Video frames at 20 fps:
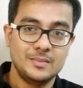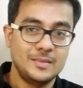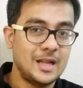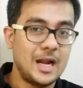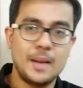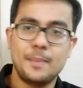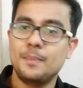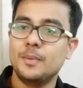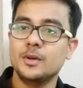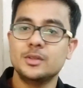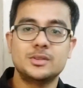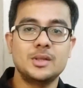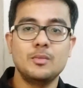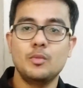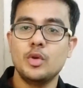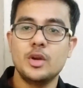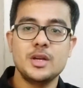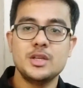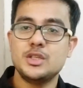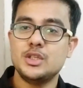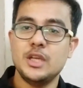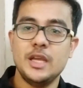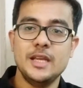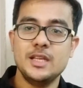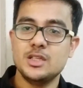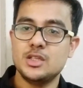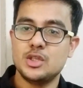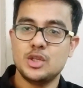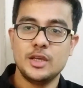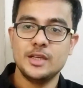That person wouldn't
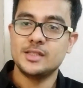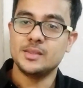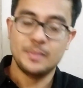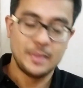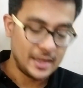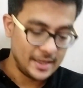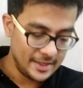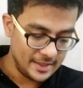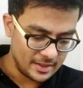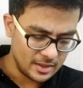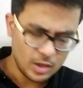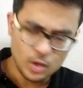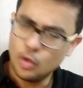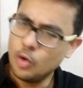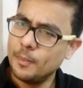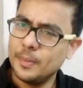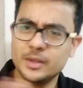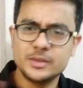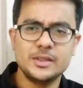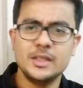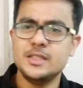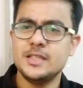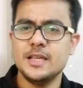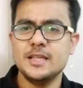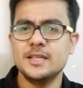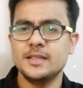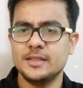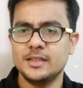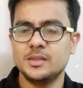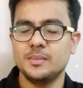change his mind. No person
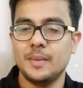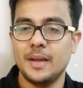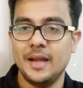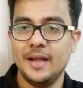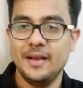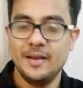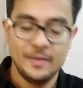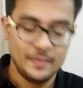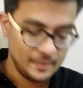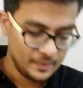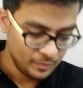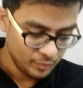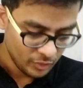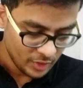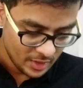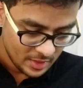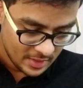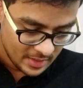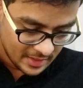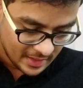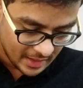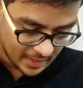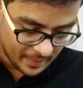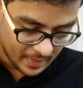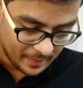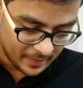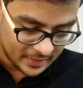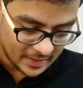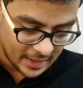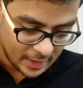changes his mind.
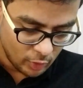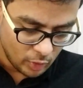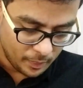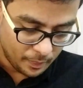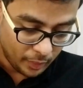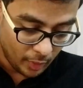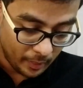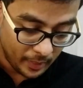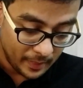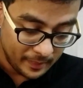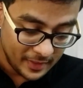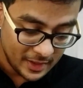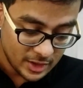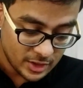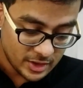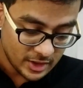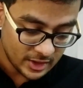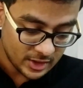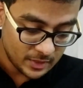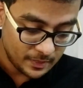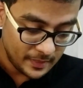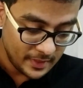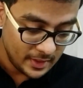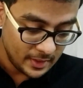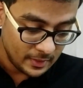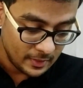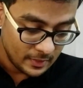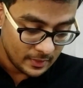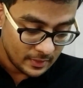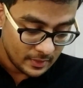Remember that you will probably just
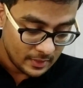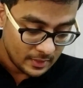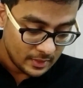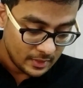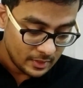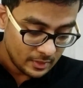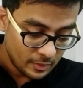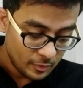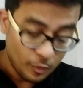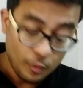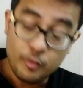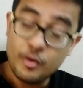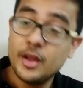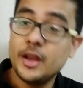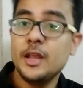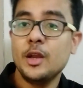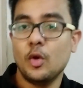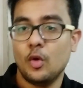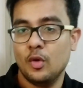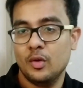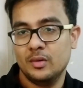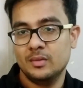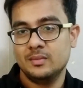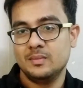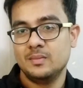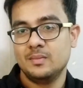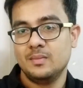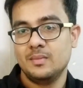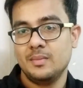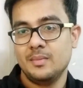be very wrong
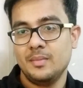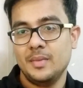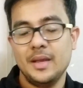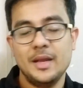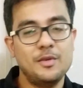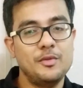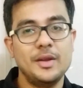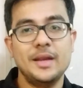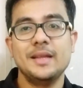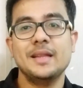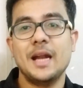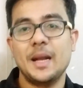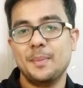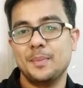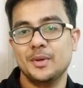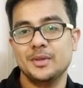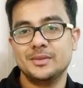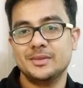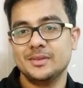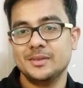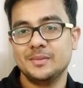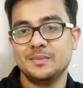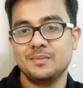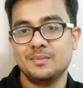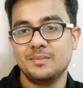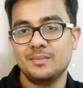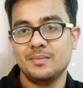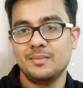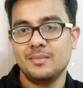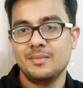in winning that person.
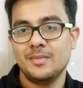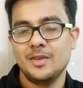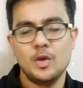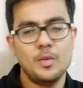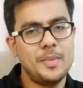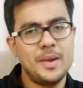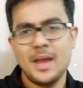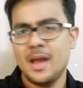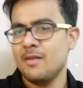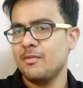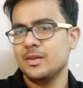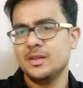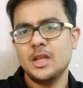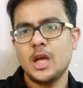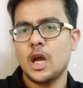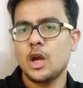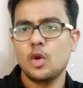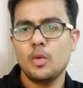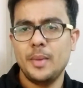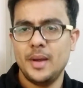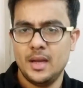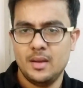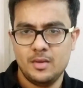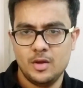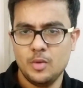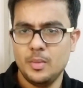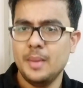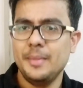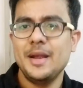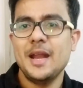You may have won the argument.
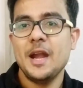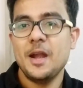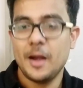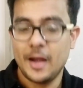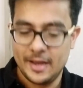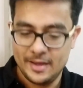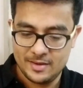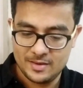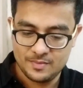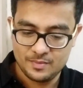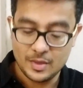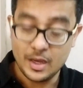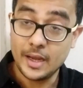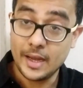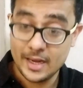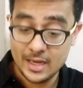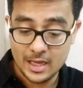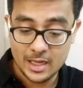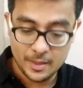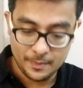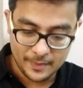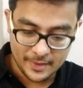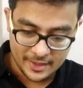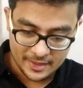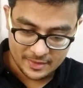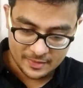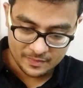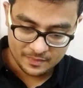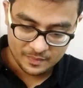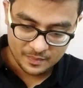You may be dead right. Again, I
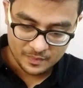repeat.